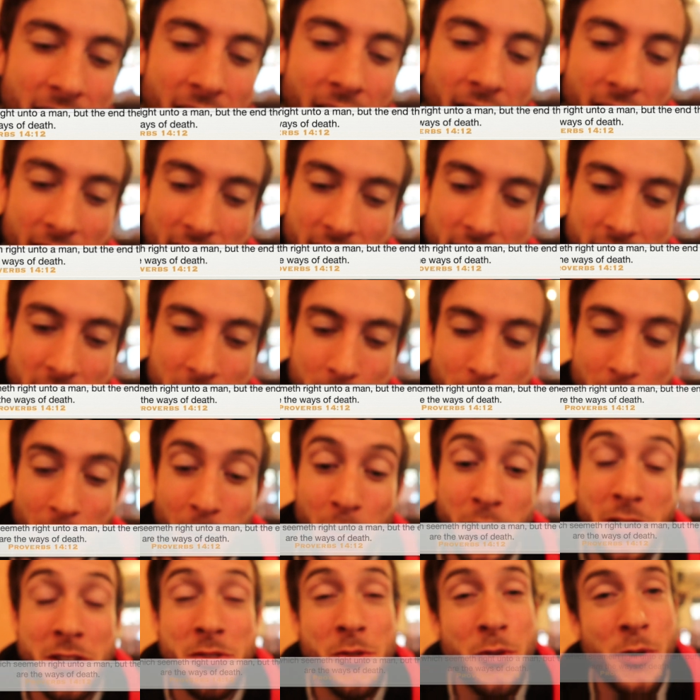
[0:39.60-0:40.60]
And I
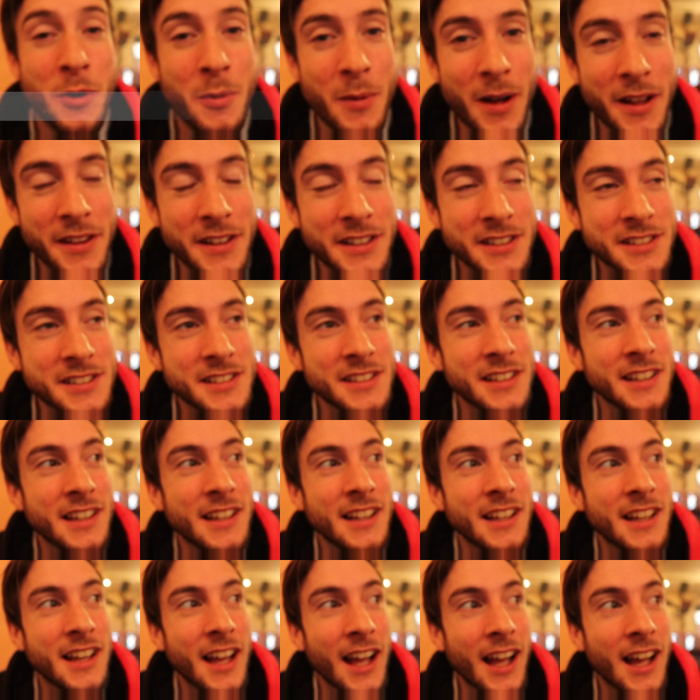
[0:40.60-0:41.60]
want to talk about this,
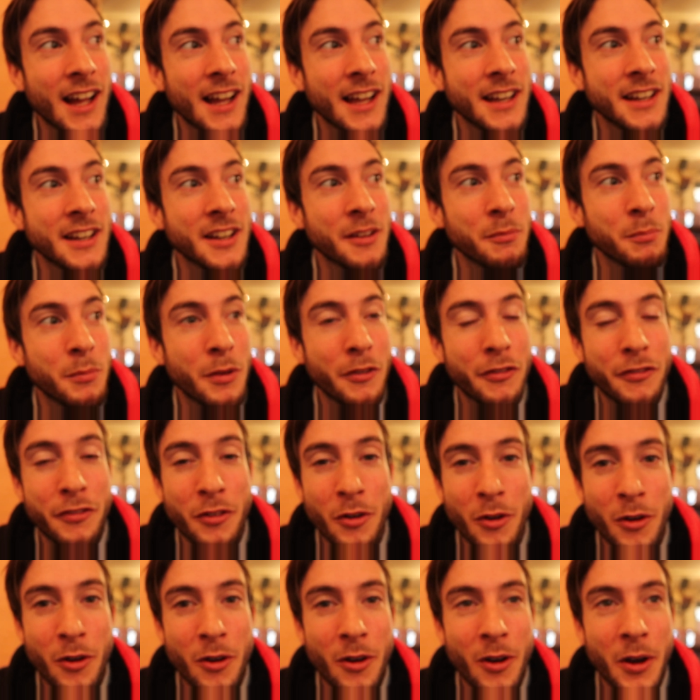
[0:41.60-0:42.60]
and
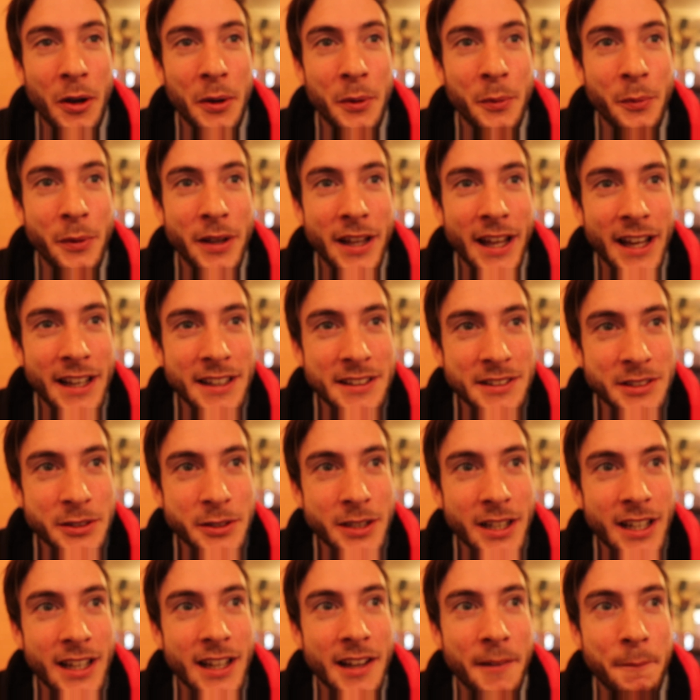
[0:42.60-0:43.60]
before we get
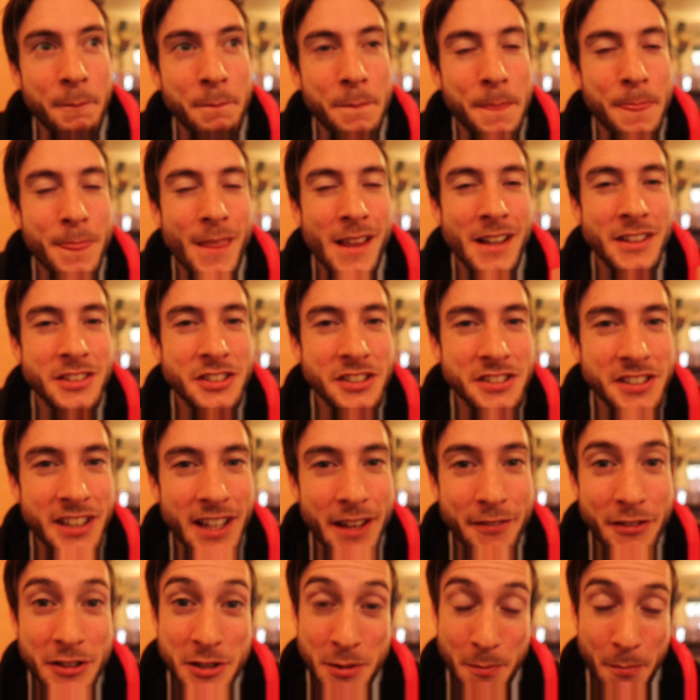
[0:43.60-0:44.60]
into it, just to
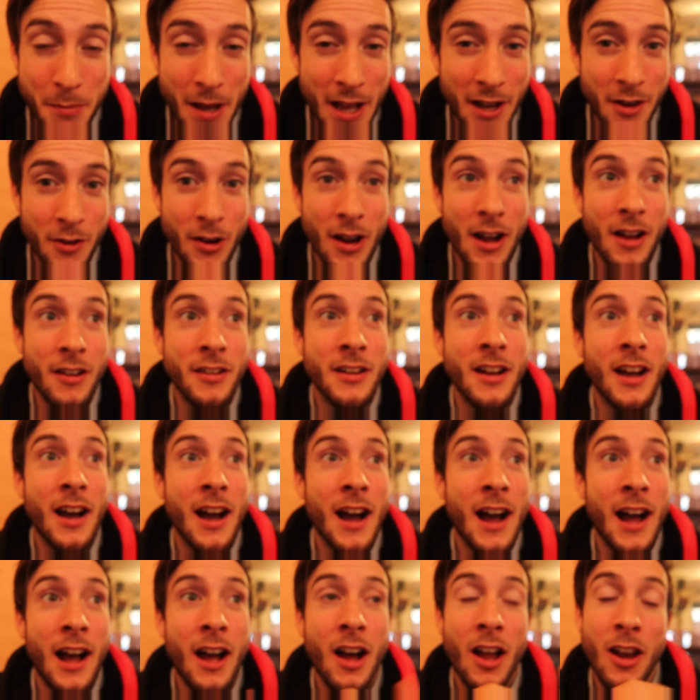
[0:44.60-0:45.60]
give you some background,
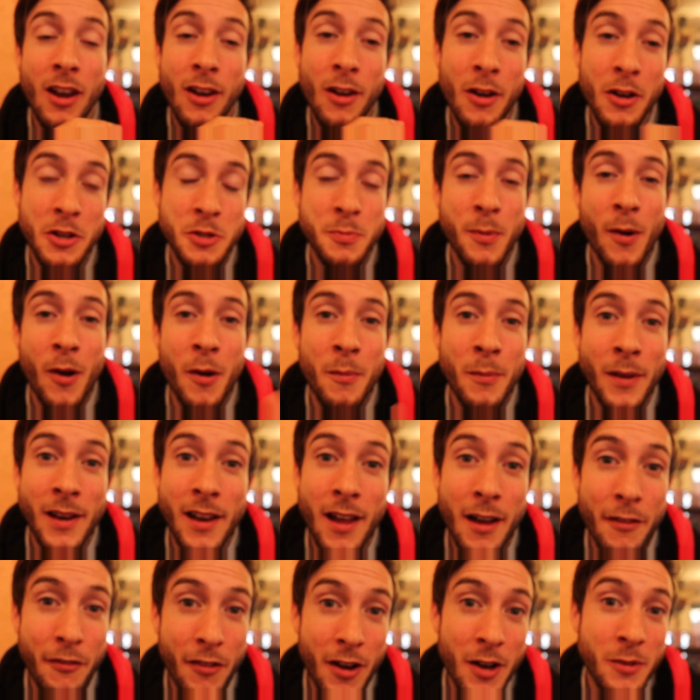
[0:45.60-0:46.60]
a large part of my
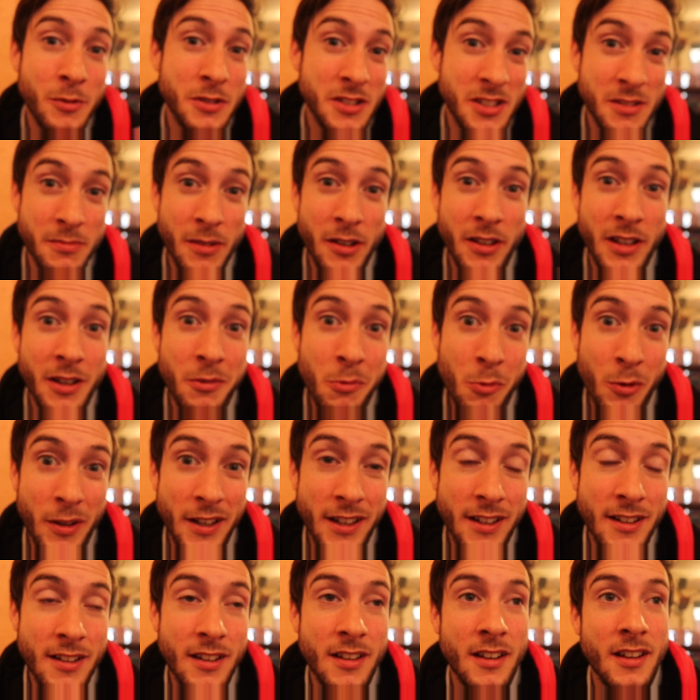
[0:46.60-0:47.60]
life I was smoking
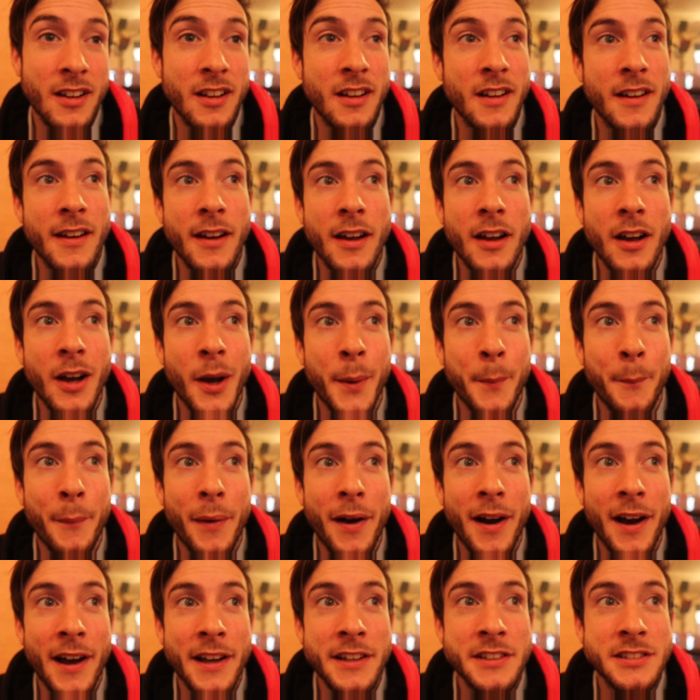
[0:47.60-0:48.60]
weed.
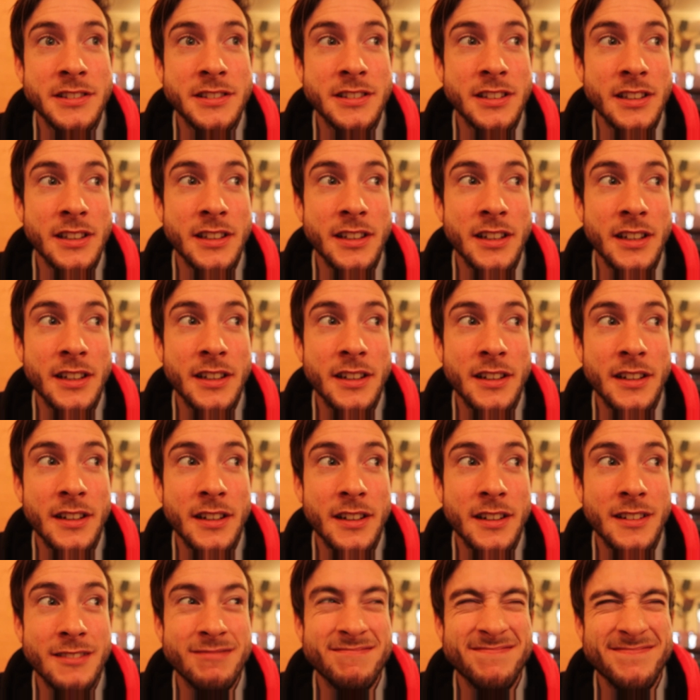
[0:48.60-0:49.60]
I used to,
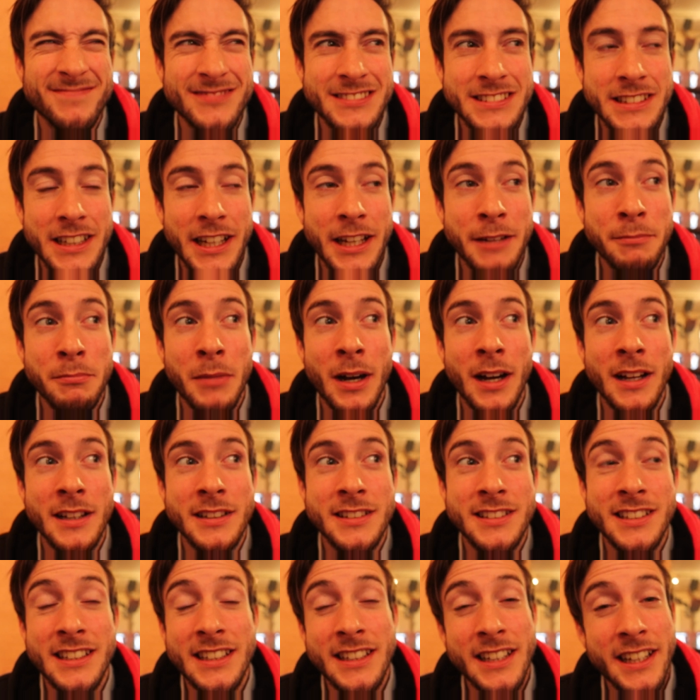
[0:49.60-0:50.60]
in my
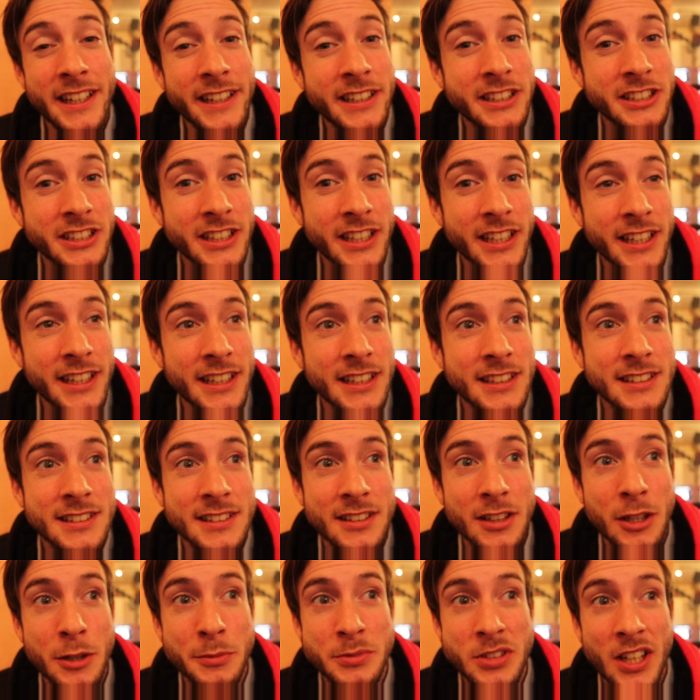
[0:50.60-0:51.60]
teenage
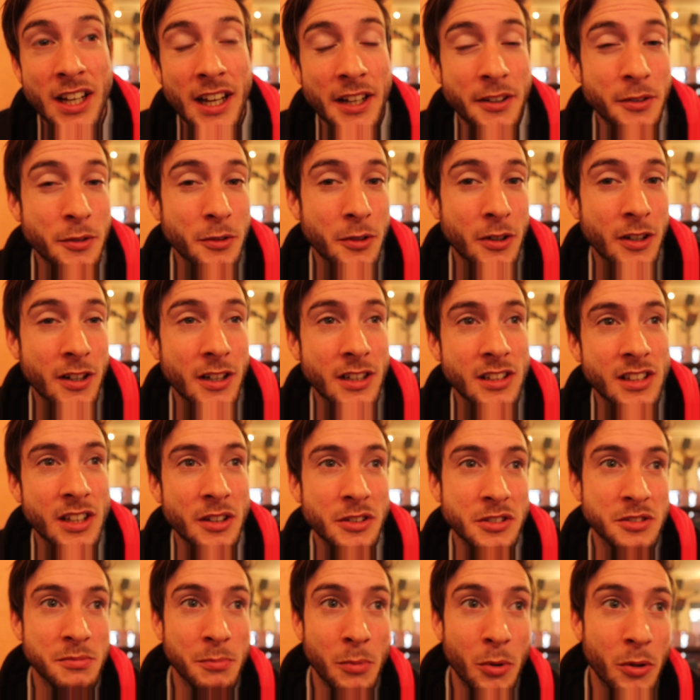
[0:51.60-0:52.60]
years up to adulthood,
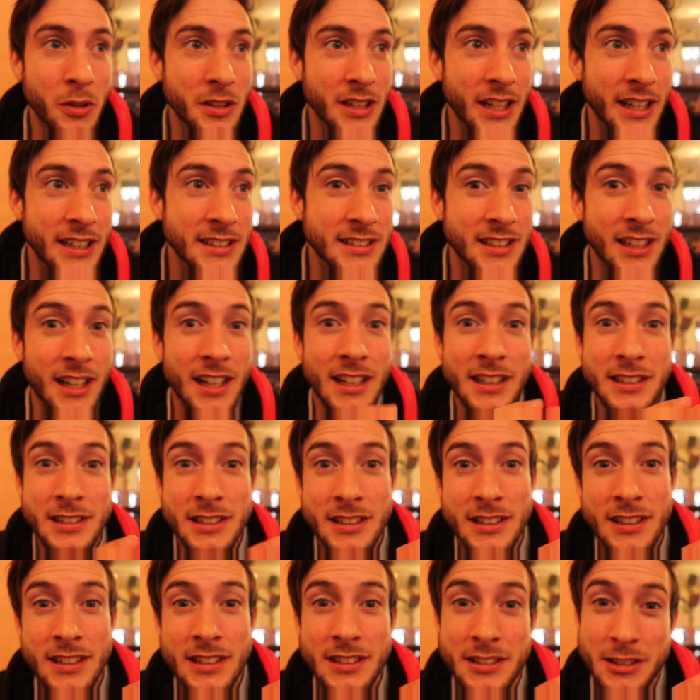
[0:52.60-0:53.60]
there was more days that I
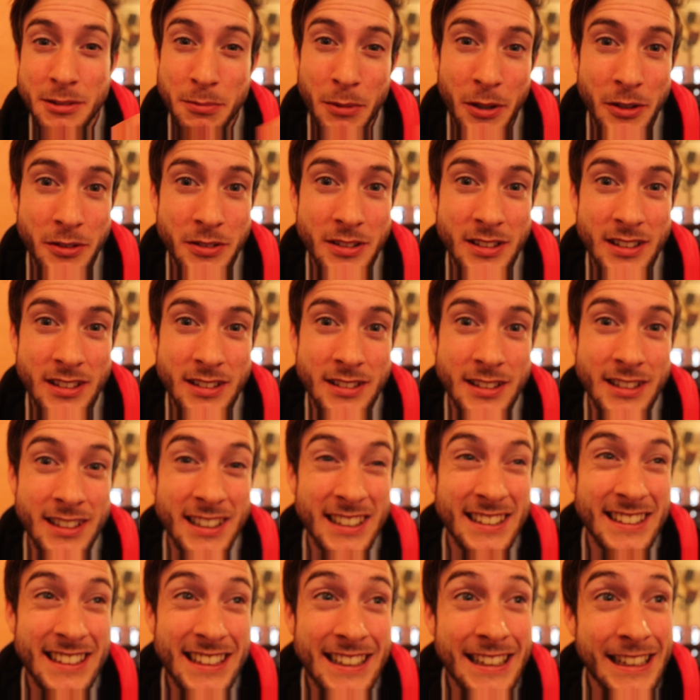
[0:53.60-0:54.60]
smoked than
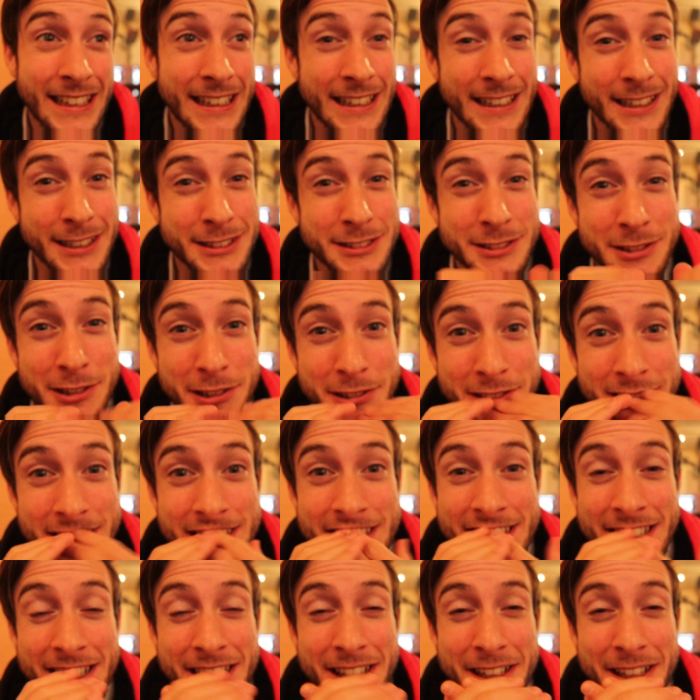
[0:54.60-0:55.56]
I didn't. Sorry,